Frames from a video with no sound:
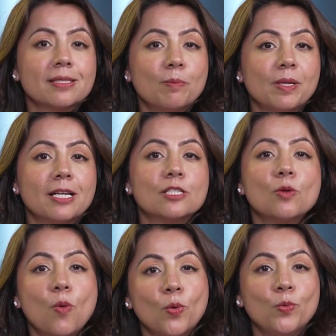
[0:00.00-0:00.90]
Kamelia's
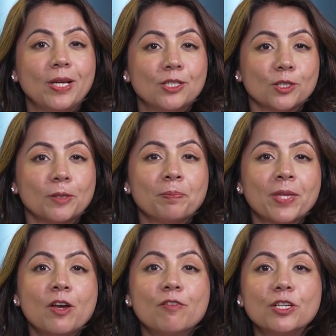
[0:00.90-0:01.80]
own venture,
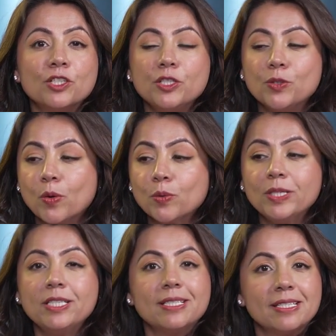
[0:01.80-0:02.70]
where she not
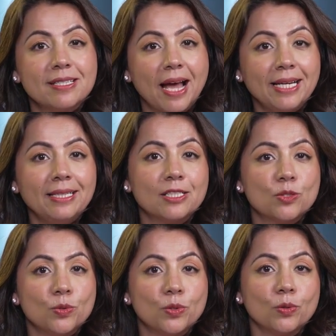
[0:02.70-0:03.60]
only designed the
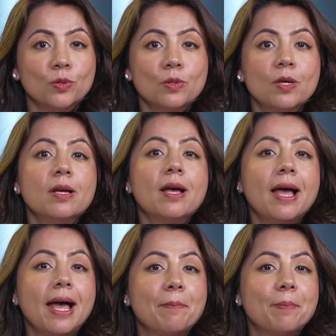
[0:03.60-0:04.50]
studio,
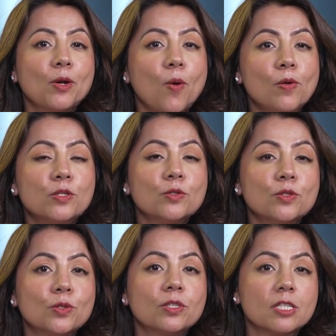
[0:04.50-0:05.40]
but also
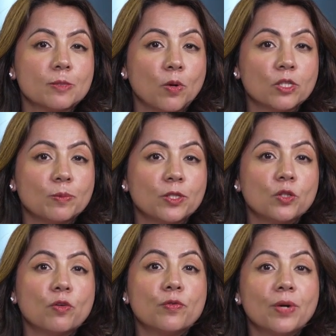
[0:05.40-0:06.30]
took the responsibility
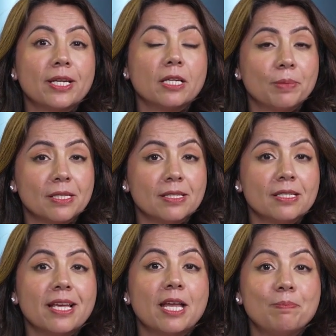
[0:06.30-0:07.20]
of running business
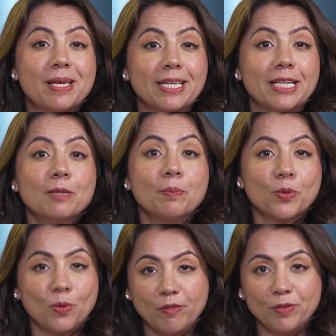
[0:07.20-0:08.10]
and making it
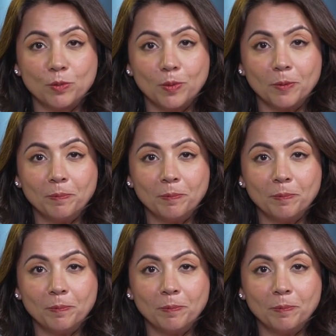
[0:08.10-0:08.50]
profitable.